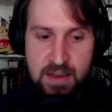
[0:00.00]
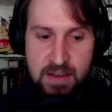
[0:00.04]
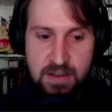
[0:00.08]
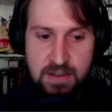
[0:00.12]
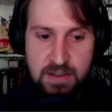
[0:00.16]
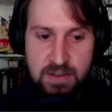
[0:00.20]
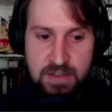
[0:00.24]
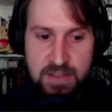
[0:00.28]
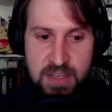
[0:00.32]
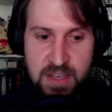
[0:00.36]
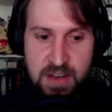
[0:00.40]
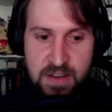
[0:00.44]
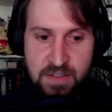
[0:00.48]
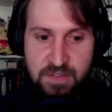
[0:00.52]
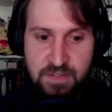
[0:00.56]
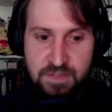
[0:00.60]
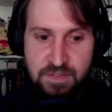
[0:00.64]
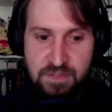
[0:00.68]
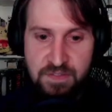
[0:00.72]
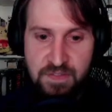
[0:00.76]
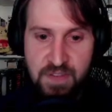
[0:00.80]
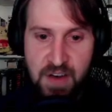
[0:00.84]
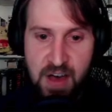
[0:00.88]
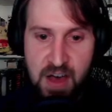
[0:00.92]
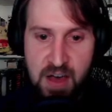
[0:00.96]
It's going to
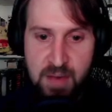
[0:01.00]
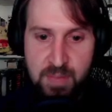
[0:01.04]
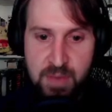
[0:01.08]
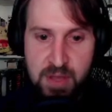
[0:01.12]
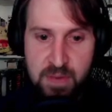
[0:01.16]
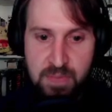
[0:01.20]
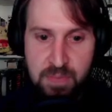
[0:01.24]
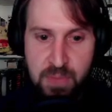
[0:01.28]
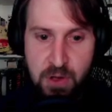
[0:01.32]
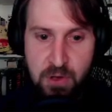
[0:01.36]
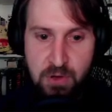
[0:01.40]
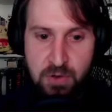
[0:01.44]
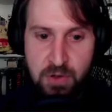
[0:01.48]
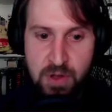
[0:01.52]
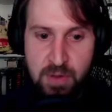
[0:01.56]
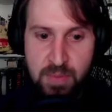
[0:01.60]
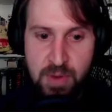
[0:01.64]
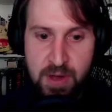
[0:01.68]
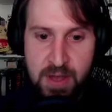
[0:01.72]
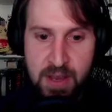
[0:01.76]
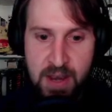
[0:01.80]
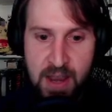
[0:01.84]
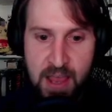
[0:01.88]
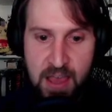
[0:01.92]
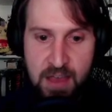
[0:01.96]
vomit
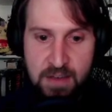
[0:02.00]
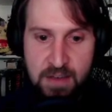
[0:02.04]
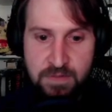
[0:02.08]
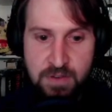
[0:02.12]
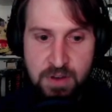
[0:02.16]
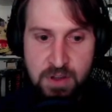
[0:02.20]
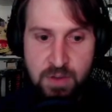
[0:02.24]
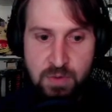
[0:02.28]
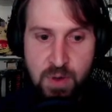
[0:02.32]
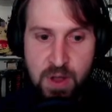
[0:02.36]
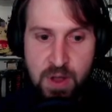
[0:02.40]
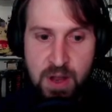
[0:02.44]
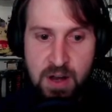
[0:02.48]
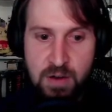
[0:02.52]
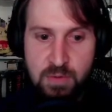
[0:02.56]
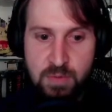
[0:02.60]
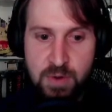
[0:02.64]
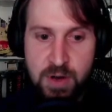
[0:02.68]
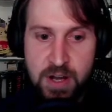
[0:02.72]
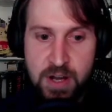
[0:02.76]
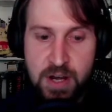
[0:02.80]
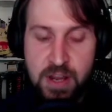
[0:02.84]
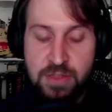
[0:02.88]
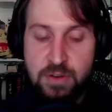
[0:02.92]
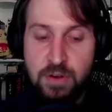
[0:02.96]
Pokemon everywhere. We're
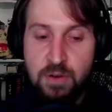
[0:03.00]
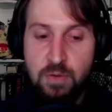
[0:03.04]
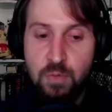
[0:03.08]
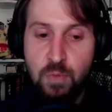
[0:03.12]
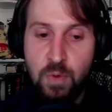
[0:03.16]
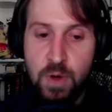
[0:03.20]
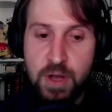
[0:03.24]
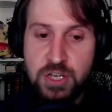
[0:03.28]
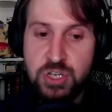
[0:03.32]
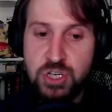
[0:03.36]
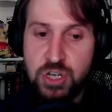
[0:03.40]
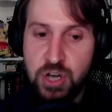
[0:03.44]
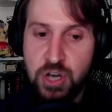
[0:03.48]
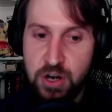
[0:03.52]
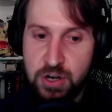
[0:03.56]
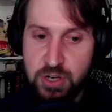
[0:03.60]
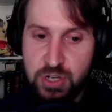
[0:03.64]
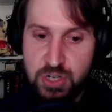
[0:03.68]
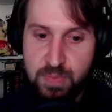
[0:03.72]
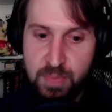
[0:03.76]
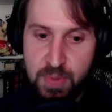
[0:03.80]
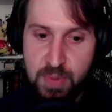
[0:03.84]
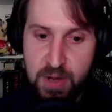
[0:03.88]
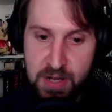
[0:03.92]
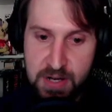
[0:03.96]
going to throw 1
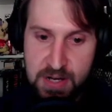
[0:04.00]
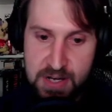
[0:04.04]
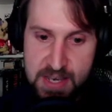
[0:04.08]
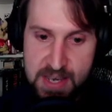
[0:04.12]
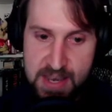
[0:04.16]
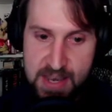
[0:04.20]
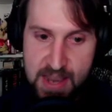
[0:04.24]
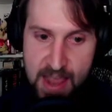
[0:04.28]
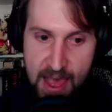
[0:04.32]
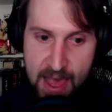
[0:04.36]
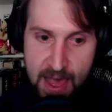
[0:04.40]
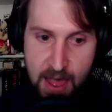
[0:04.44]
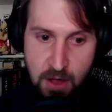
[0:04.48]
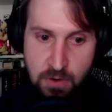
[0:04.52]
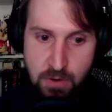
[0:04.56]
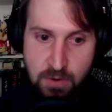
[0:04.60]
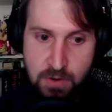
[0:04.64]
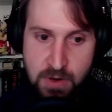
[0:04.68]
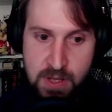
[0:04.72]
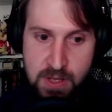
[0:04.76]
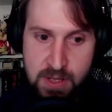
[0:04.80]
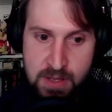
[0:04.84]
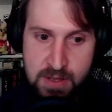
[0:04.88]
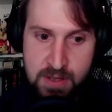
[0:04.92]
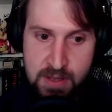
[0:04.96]
Charjabug down.
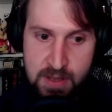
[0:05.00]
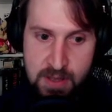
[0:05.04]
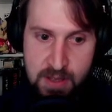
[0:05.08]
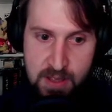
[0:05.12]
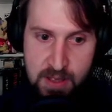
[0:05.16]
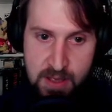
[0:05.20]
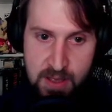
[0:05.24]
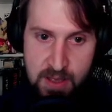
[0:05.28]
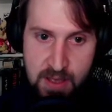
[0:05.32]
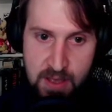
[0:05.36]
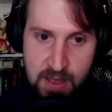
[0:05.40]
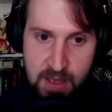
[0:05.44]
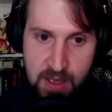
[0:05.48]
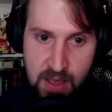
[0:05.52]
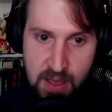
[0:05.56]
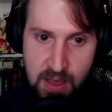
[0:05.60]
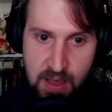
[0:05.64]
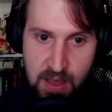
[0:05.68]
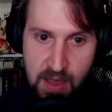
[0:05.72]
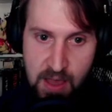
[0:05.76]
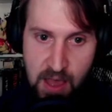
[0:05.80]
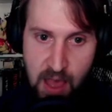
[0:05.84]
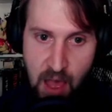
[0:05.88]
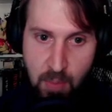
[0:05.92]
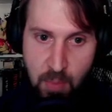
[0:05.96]

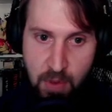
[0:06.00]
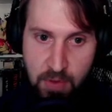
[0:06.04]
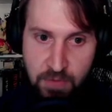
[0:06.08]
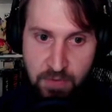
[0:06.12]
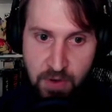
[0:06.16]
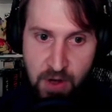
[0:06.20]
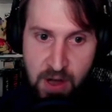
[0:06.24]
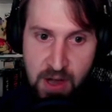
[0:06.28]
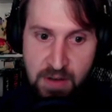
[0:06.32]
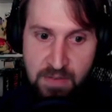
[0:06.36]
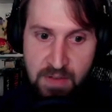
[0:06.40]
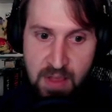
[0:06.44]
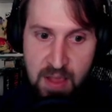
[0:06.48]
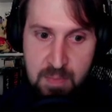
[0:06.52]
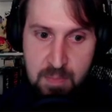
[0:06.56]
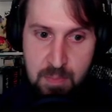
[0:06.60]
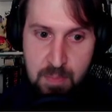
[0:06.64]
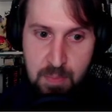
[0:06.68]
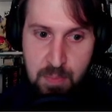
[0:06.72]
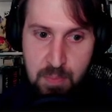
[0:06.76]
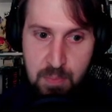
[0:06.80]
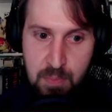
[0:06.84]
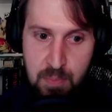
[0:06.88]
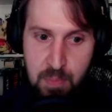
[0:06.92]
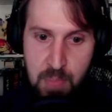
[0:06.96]
I'm afraid of a
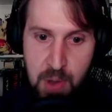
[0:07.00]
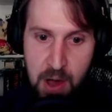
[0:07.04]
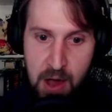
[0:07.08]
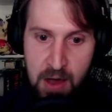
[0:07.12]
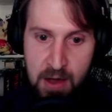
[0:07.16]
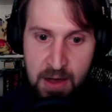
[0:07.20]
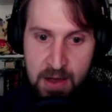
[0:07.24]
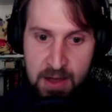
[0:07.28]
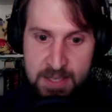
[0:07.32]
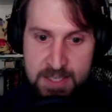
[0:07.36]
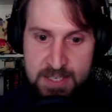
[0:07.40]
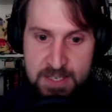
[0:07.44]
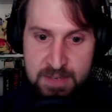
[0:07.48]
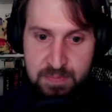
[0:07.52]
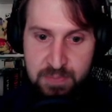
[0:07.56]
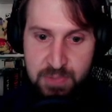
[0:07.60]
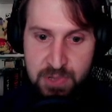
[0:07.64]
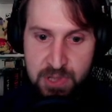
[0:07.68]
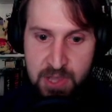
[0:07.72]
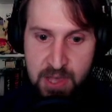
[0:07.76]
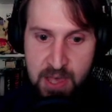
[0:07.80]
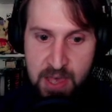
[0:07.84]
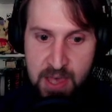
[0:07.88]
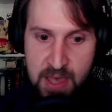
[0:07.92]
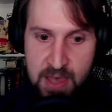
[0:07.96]
boss
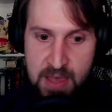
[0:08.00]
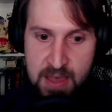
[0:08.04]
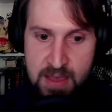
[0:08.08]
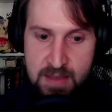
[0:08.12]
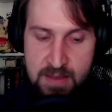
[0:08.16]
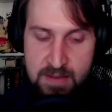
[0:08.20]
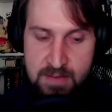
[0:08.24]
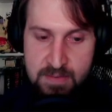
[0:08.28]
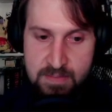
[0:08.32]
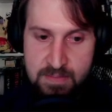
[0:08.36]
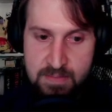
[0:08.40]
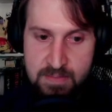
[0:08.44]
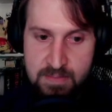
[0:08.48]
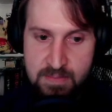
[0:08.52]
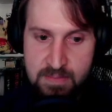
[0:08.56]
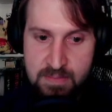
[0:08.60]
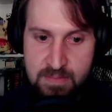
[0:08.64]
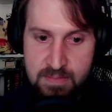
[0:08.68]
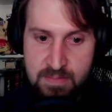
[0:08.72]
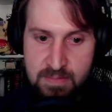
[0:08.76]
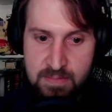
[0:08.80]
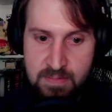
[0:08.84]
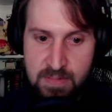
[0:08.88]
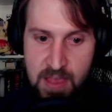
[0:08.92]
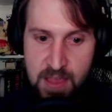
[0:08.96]
play
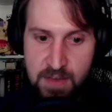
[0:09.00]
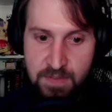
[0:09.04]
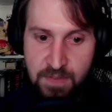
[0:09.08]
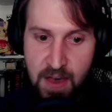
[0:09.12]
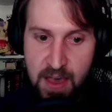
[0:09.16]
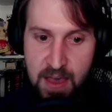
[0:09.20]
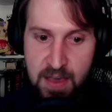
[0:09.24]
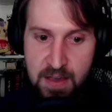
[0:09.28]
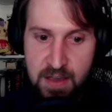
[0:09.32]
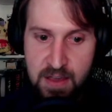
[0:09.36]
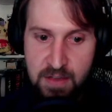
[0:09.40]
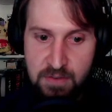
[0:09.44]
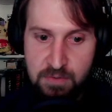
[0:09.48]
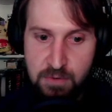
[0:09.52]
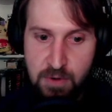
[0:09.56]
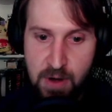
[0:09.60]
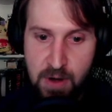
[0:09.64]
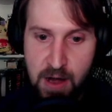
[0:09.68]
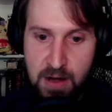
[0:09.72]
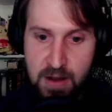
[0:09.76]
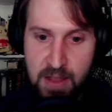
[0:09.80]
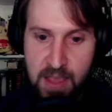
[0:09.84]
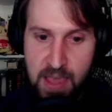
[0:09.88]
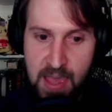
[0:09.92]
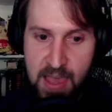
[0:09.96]
if I
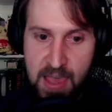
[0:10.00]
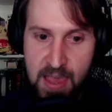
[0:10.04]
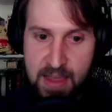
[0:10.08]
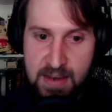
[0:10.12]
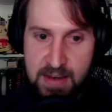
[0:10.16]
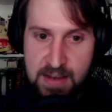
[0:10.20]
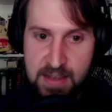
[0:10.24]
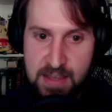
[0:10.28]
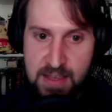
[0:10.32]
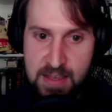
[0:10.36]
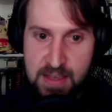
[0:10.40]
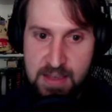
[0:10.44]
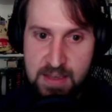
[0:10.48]
rare candy.